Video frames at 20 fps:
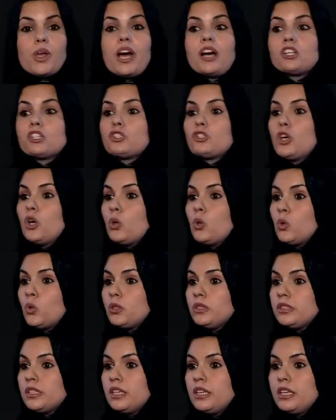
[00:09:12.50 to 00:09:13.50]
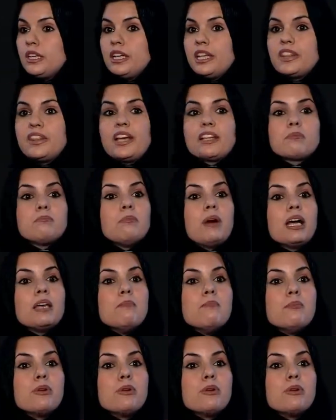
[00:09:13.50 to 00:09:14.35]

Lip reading: we are told that my